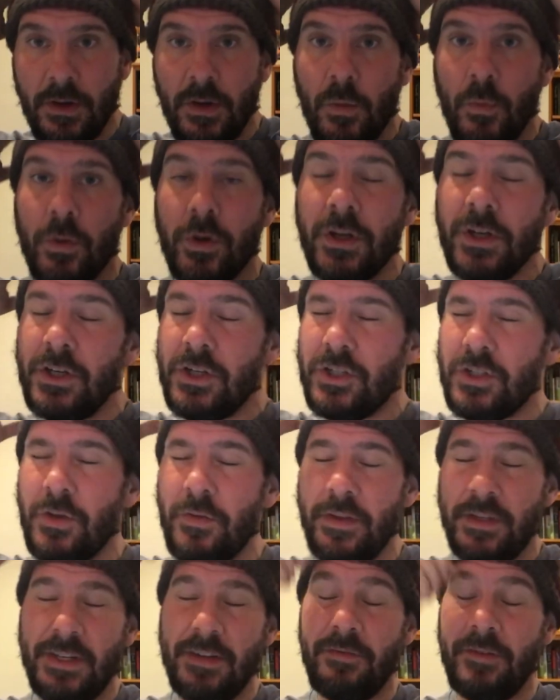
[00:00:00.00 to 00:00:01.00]
We're going to show
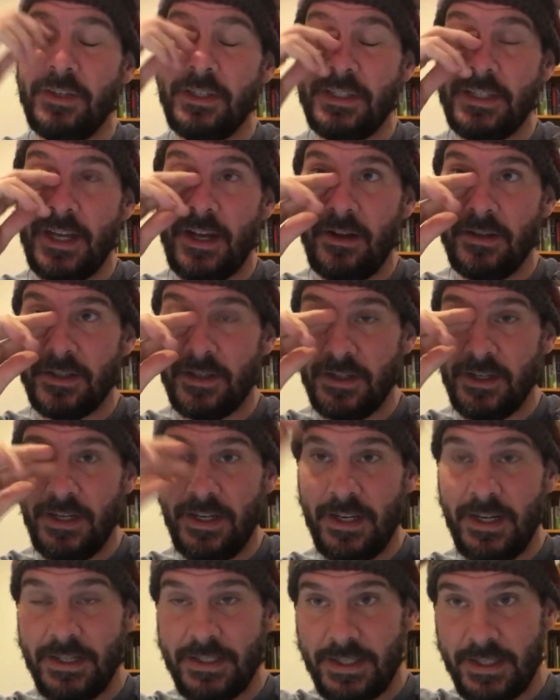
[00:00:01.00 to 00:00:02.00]
the different sounds on
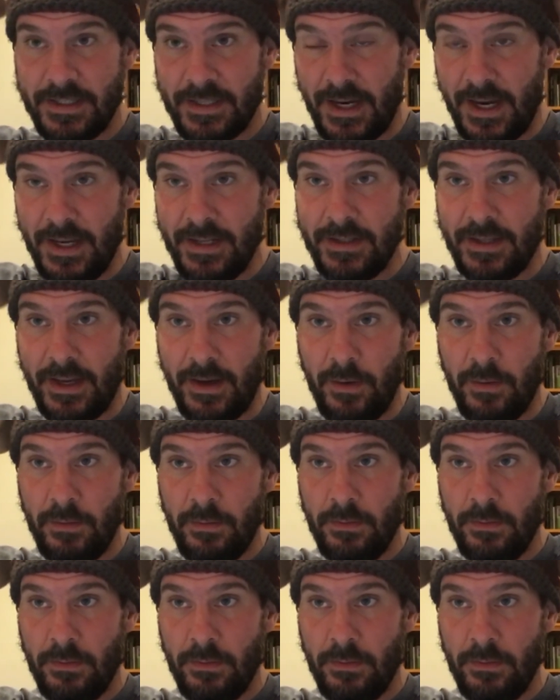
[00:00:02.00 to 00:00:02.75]
¿Quién es esa gente?